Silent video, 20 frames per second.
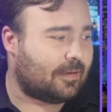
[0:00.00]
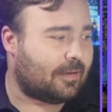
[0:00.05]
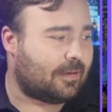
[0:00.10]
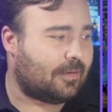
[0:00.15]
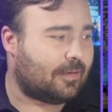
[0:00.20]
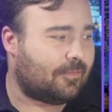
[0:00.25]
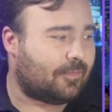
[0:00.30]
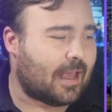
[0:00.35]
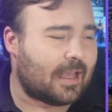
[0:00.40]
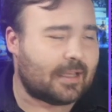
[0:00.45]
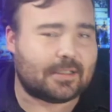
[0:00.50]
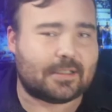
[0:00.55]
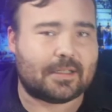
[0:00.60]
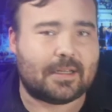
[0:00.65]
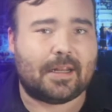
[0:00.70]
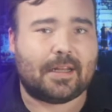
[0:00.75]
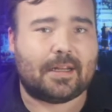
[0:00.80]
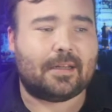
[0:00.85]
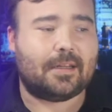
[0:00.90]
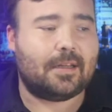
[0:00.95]

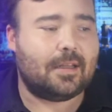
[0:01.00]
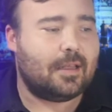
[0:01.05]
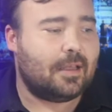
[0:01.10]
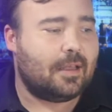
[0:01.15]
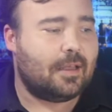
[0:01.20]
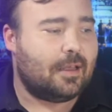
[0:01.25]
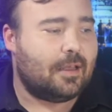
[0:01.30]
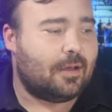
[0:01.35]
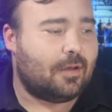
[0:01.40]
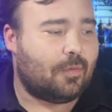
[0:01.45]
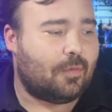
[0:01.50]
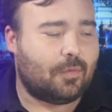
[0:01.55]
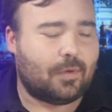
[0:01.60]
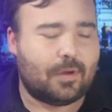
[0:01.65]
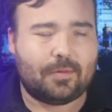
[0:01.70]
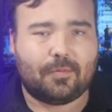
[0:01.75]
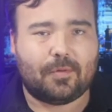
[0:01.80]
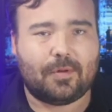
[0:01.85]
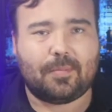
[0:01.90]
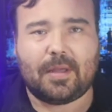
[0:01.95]
vaccinated,
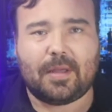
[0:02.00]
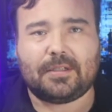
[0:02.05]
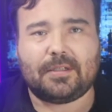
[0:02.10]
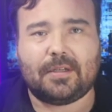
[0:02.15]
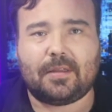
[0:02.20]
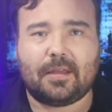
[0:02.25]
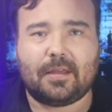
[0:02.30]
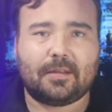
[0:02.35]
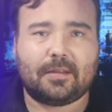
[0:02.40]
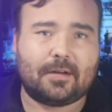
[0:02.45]
what makes you think